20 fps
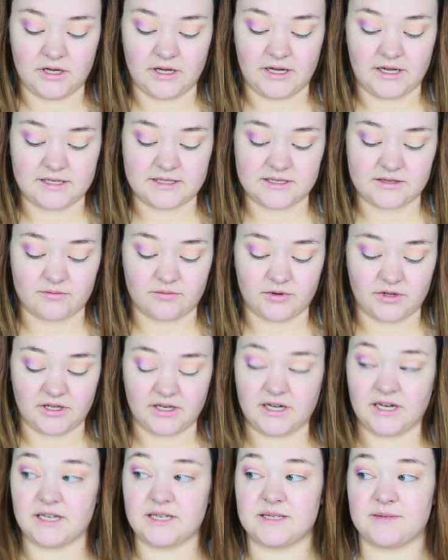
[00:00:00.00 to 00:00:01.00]
That's a
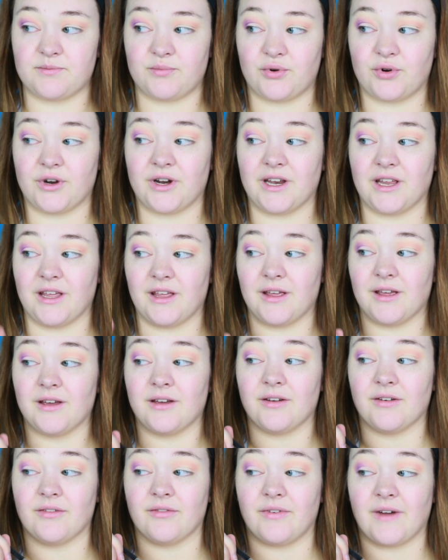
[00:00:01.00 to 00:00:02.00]
really nice, pretty,
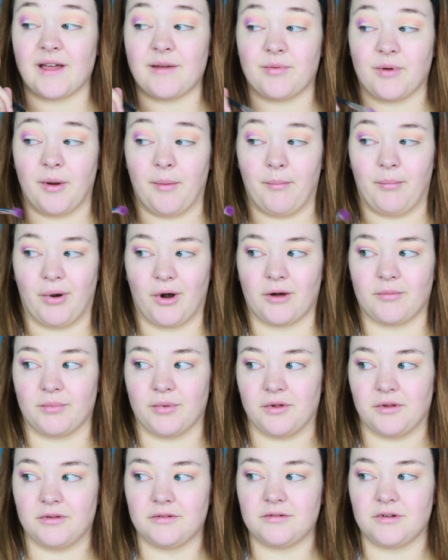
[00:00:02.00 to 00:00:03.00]
vibrant
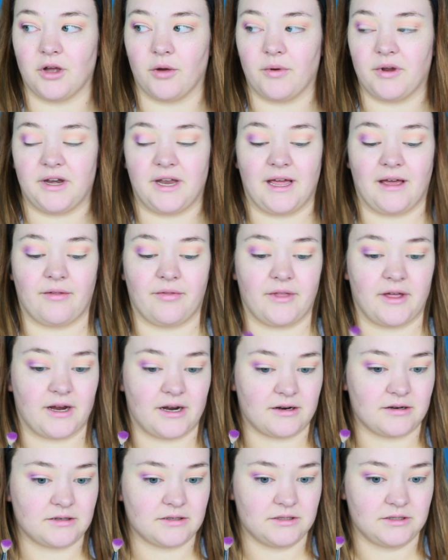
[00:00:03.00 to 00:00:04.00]
purple going down
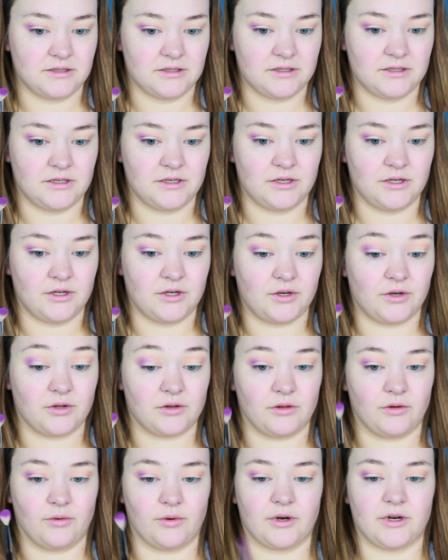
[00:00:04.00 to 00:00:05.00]
there.
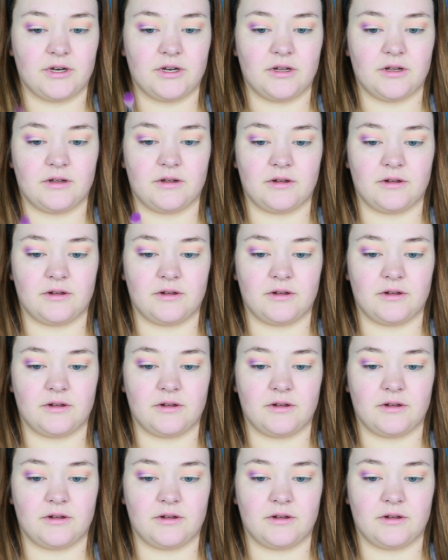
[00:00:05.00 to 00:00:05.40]
Good Lord.